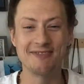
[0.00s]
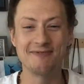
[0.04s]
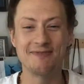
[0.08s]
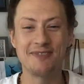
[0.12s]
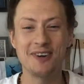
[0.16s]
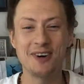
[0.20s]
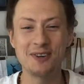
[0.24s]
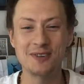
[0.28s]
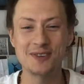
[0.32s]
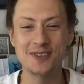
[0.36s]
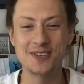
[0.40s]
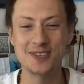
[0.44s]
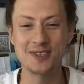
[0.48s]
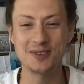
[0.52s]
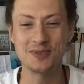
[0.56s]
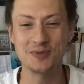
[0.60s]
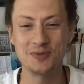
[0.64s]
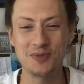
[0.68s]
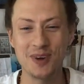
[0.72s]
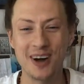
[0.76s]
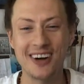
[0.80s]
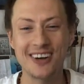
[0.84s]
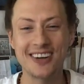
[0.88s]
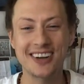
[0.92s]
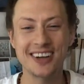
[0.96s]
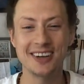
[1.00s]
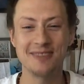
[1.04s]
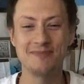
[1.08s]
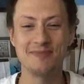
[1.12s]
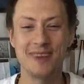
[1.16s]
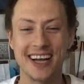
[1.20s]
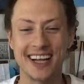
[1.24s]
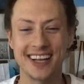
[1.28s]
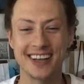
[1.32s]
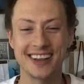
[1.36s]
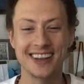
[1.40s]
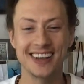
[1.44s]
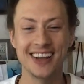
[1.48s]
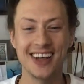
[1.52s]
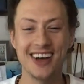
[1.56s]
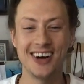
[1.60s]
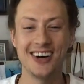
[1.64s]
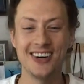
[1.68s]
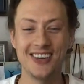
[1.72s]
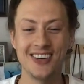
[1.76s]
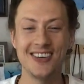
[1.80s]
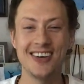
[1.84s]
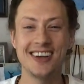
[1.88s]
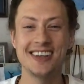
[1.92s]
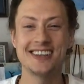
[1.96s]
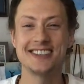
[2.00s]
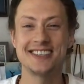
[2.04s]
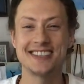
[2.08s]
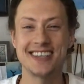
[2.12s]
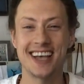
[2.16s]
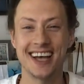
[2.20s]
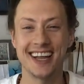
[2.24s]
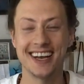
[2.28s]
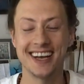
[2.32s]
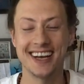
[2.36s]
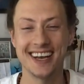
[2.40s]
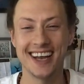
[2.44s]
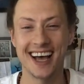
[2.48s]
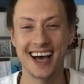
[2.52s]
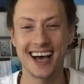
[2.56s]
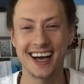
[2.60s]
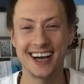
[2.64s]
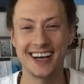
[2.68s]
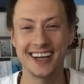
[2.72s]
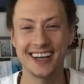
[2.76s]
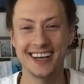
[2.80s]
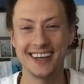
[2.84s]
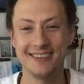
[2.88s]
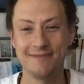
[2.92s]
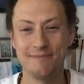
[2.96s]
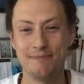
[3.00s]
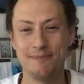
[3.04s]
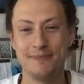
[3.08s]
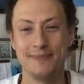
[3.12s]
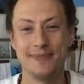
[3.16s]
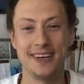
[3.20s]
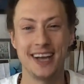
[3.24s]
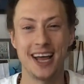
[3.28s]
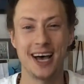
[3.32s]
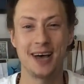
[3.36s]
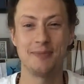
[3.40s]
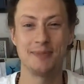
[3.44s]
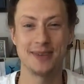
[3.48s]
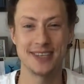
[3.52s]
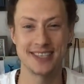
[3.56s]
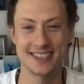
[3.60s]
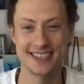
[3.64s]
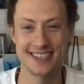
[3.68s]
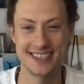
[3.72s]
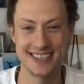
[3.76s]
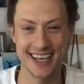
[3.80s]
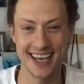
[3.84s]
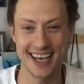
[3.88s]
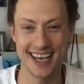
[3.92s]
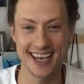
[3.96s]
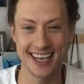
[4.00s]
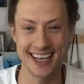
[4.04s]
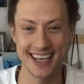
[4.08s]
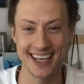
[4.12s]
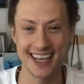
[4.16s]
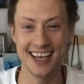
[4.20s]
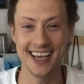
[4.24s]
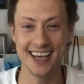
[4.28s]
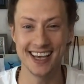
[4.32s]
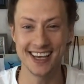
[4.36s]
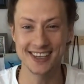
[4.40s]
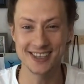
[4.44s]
folks, welcome, hello, Satnam, namaste.